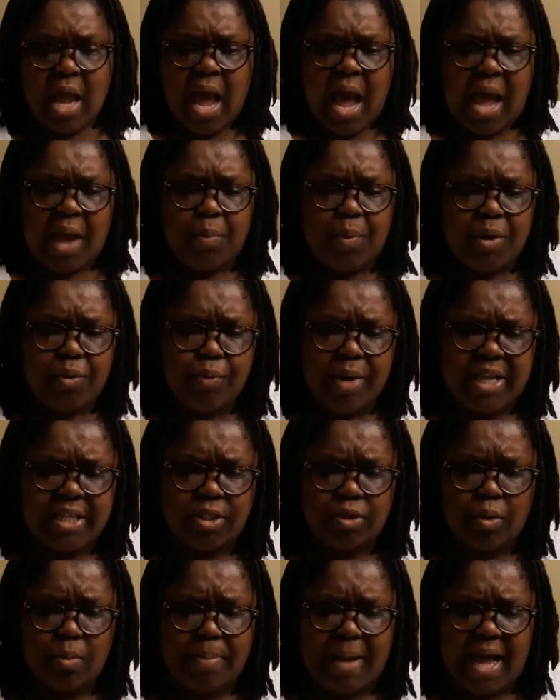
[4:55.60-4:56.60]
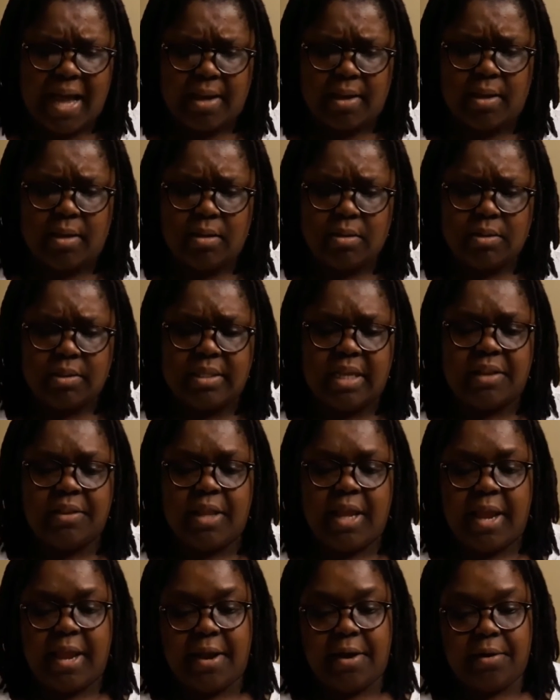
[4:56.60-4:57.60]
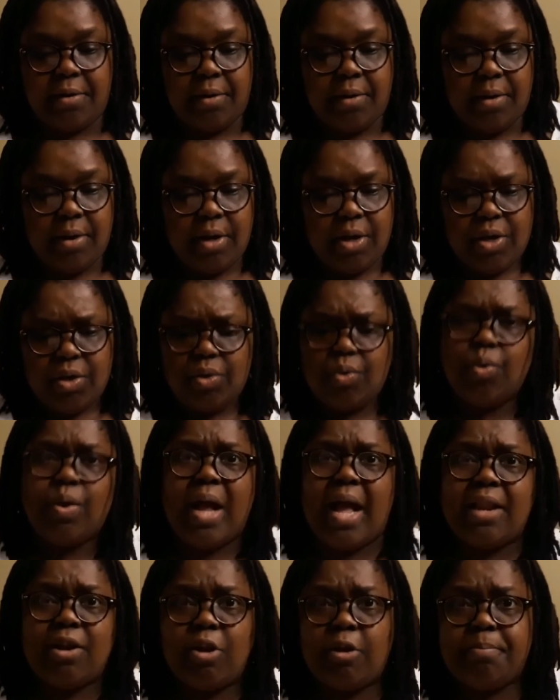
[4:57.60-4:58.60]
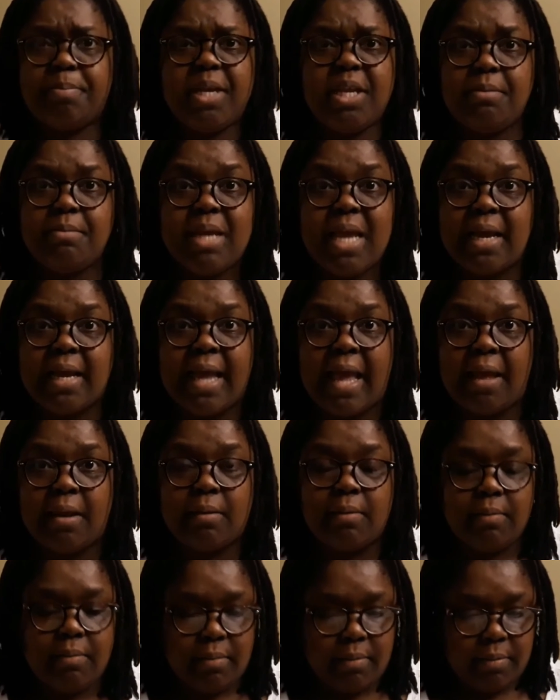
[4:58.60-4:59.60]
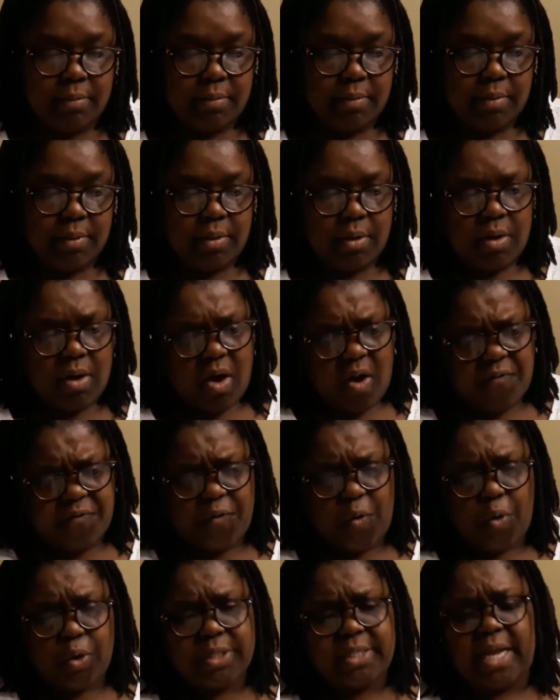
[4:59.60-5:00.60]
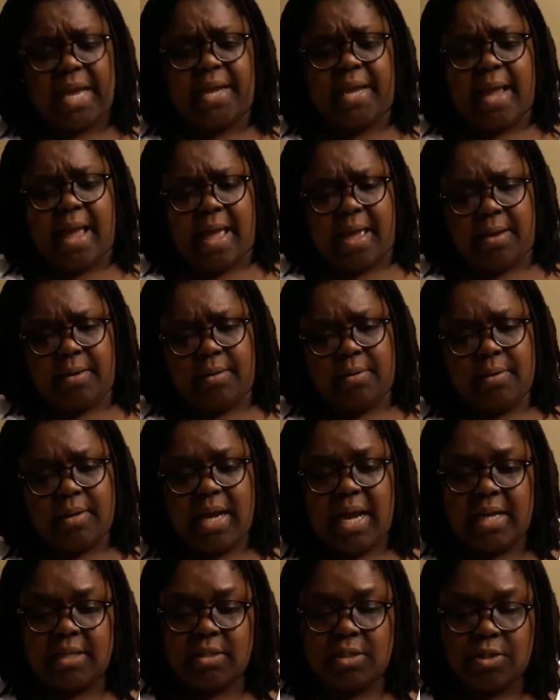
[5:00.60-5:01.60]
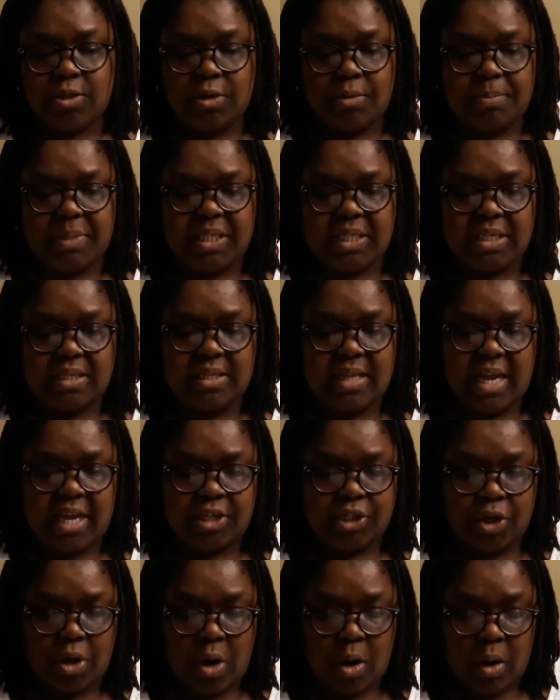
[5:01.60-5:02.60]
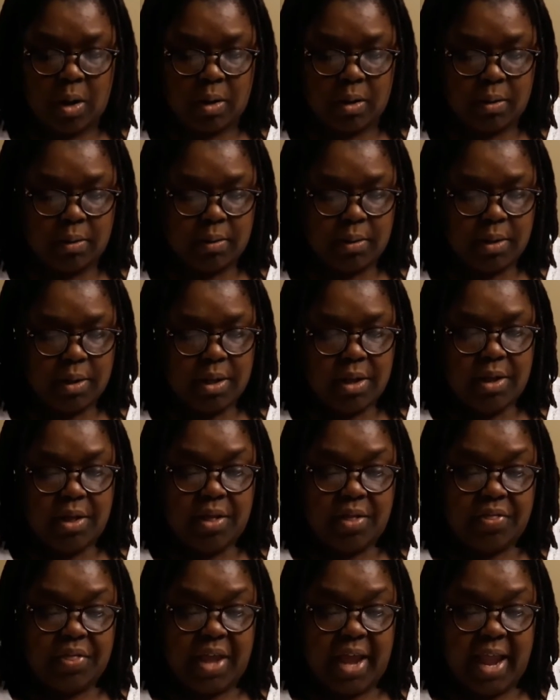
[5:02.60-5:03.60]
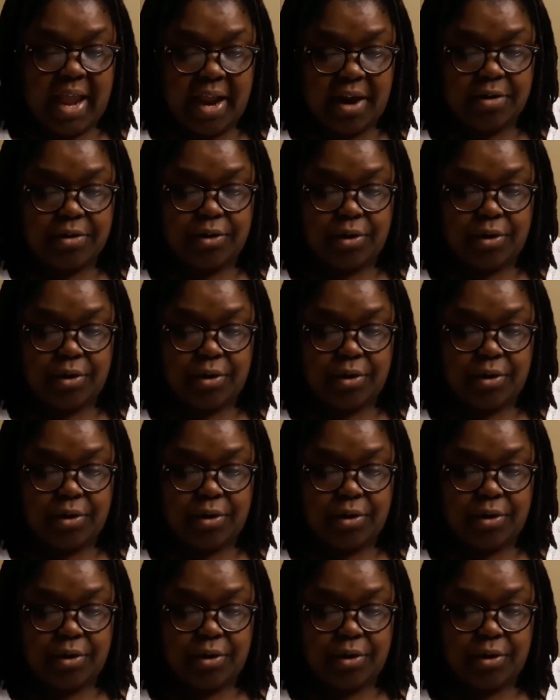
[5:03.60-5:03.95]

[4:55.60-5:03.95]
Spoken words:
"I will race you back," said the hare. "You cannot beat me again." Of course I can, answered Mrs. Hedgehog. The hare